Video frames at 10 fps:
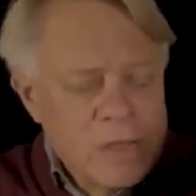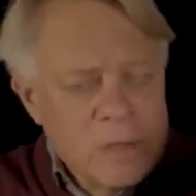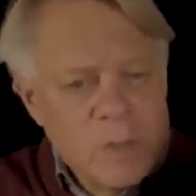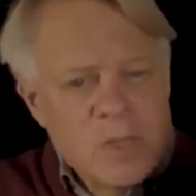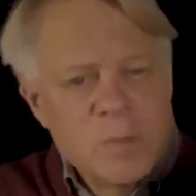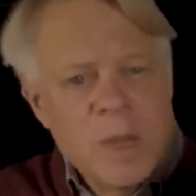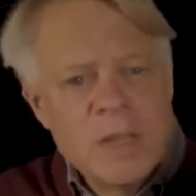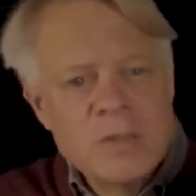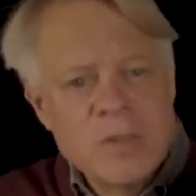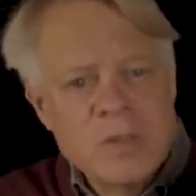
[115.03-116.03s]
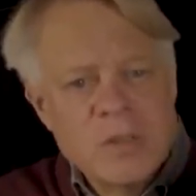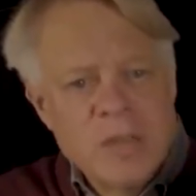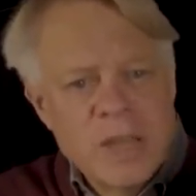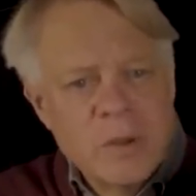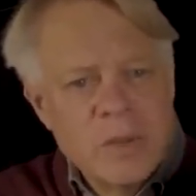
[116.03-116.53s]
that responds to
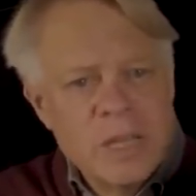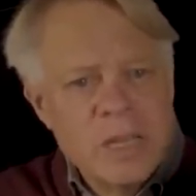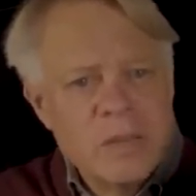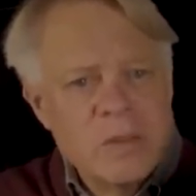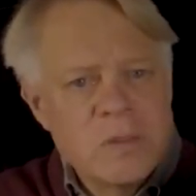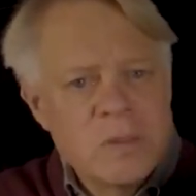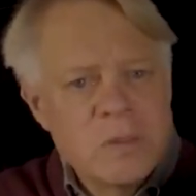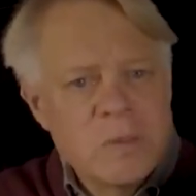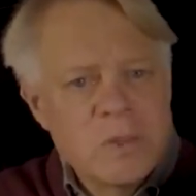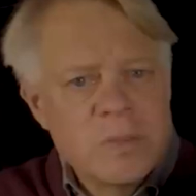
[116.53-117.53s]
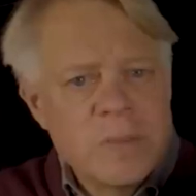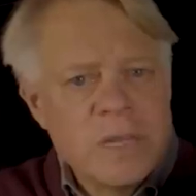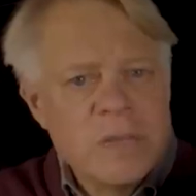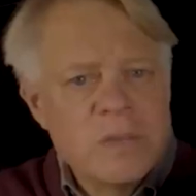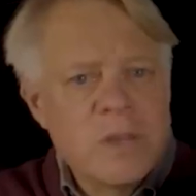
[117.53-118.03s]
societal needs, which
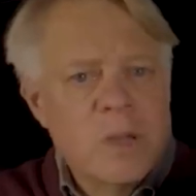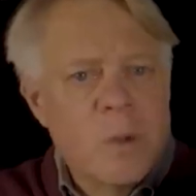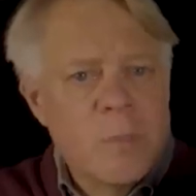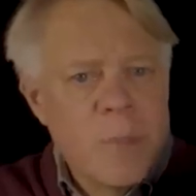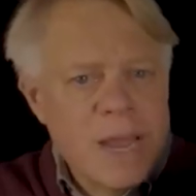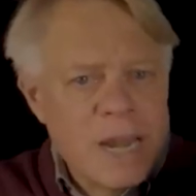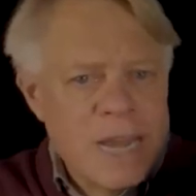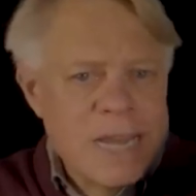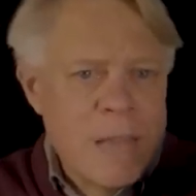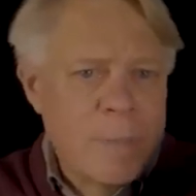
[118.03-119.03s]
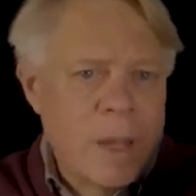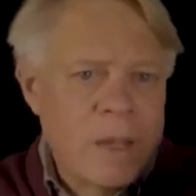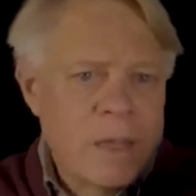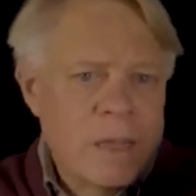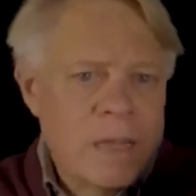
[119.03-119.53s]
means that Göbekli Tepe
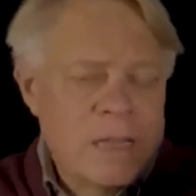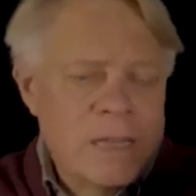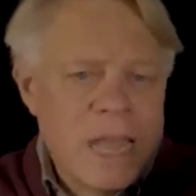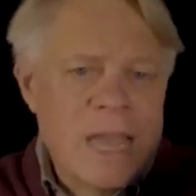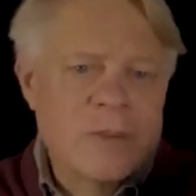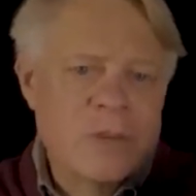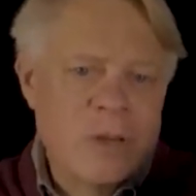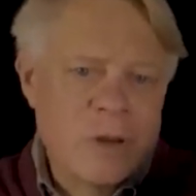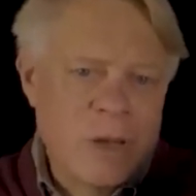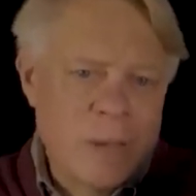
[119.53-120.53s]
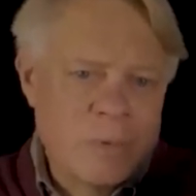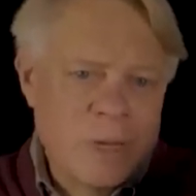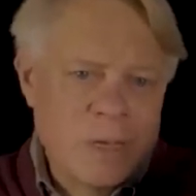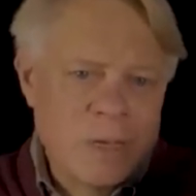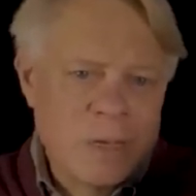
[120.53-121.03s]
is an engineered
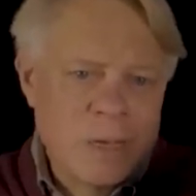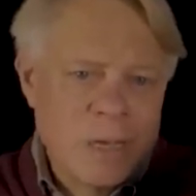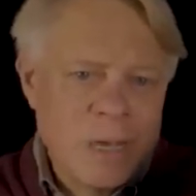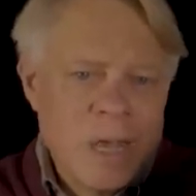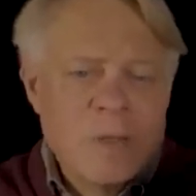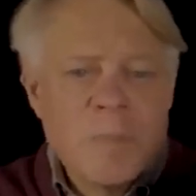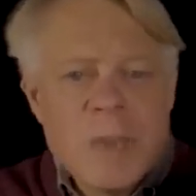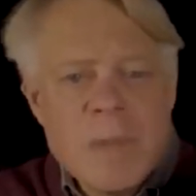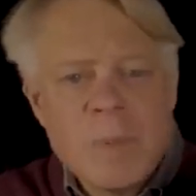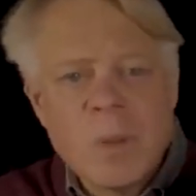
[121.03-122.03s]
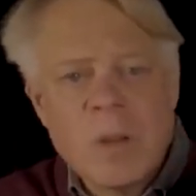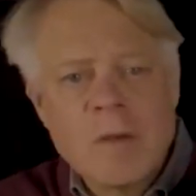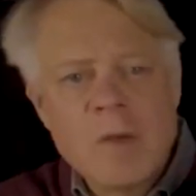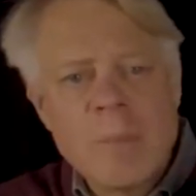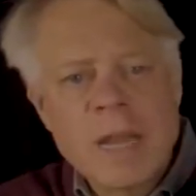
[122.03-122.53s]
object. The people
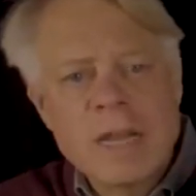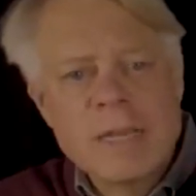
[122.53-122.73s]
of Göbekli